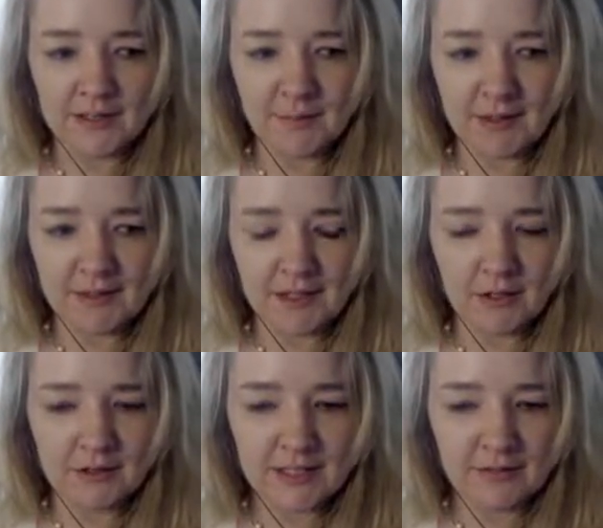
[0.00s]
did my thing
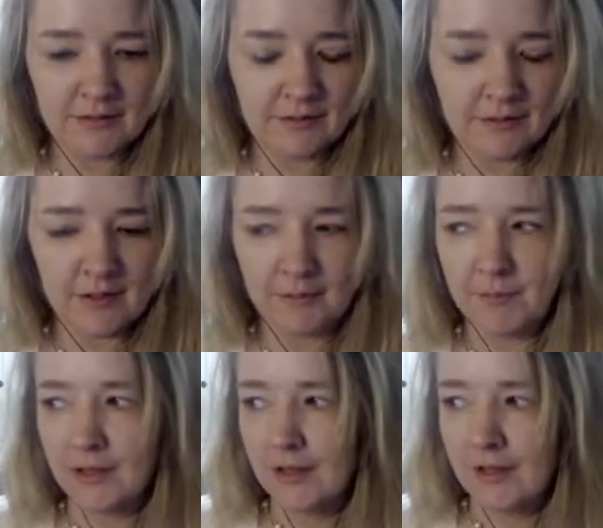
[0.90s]
go down? Oh.
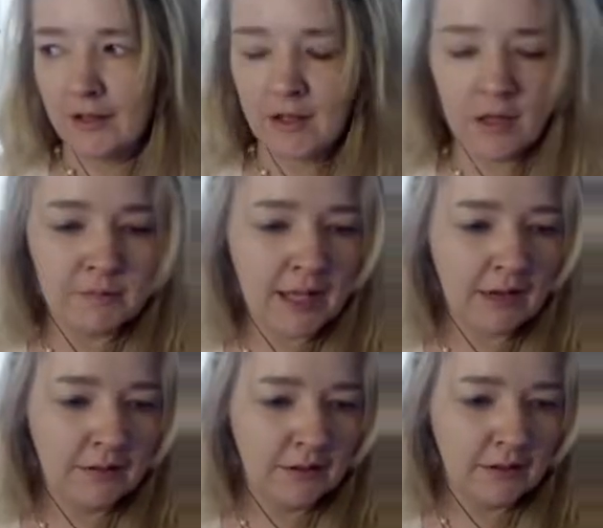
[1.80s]
Calm down.